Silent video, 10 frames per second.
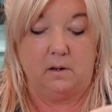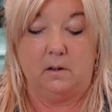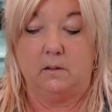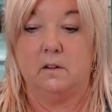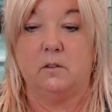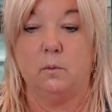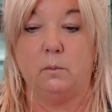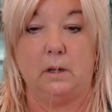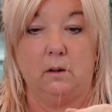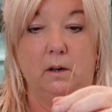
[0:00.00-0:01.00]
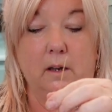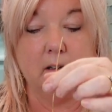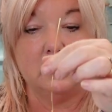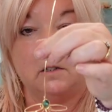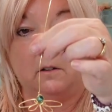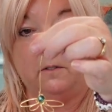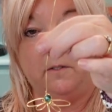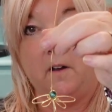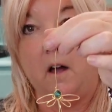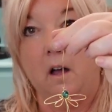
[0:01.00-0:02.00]
So that's what we look like so
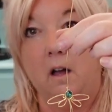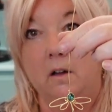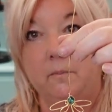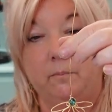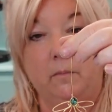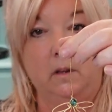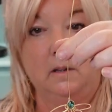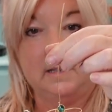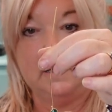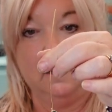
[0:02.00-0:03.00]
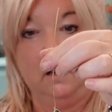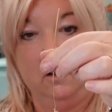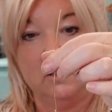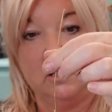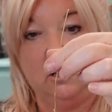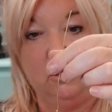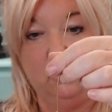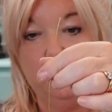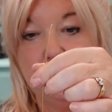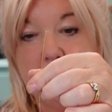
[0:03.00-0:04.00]
far. Still lots of
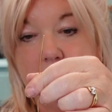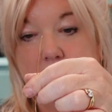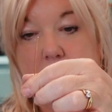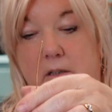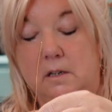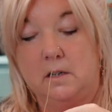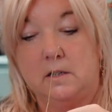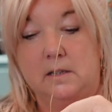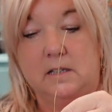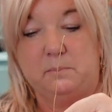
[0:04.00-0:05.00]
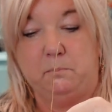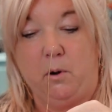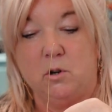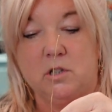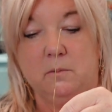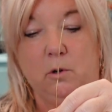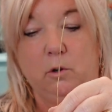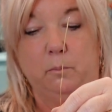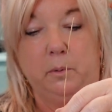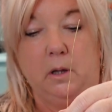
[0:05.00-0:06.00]
loops. This bottom
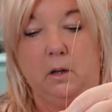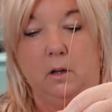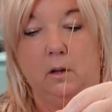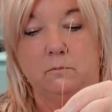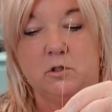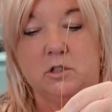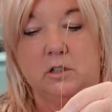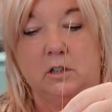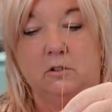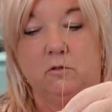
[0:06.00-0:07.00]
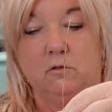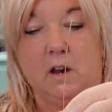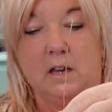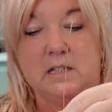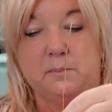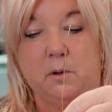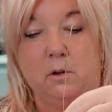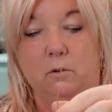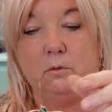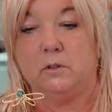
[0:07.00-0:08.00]
loop here, I'm just going to grasp a
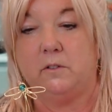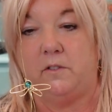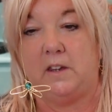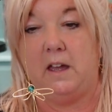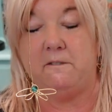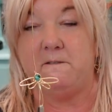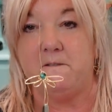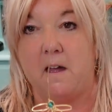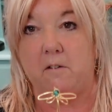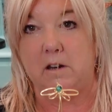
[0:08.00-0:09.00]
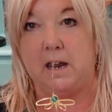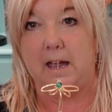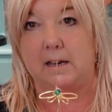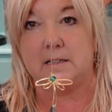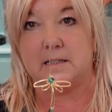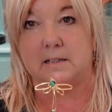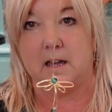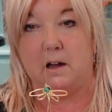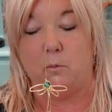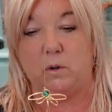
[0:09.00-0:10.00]
hold of the very end of
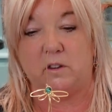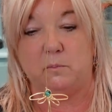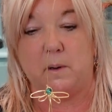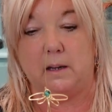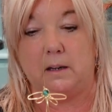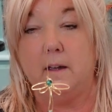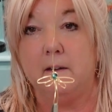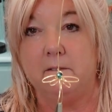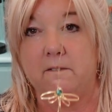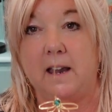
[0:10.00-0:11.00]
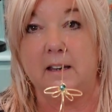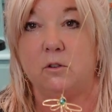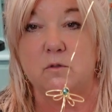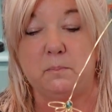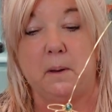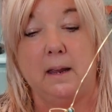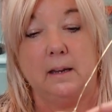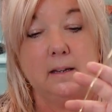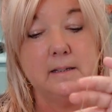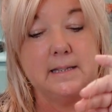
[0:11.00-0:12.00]
that with my flat nose
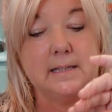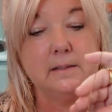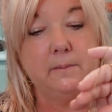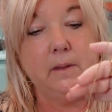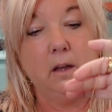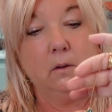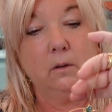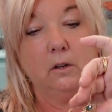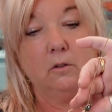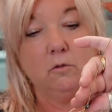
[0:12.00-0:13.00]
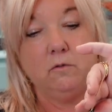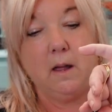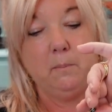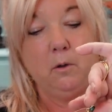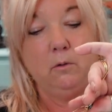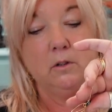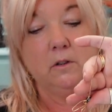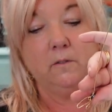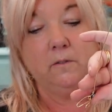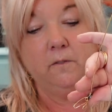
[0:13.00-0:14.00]
pliers. I'm going to grab hold
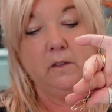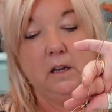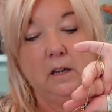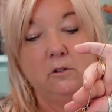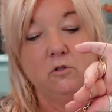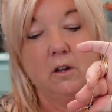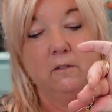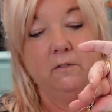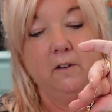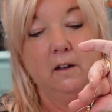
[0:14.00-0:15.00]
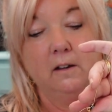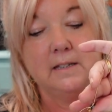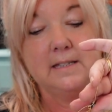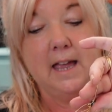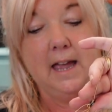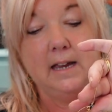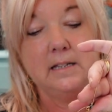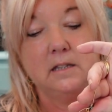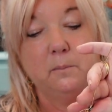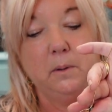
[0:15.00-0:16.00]
of the dragonfly's head,
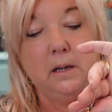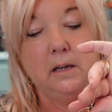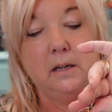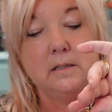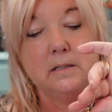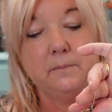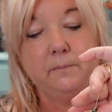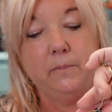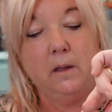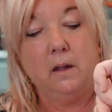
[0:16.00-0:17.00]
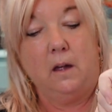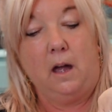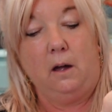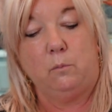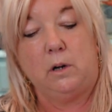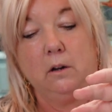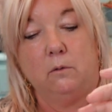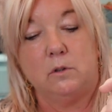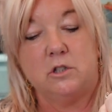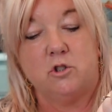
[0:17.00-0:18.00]
the bead, and we're
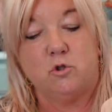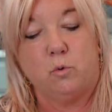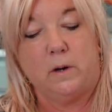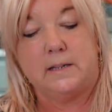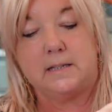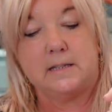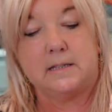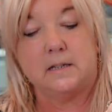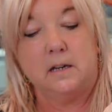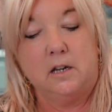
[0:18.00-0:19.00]
going to twist.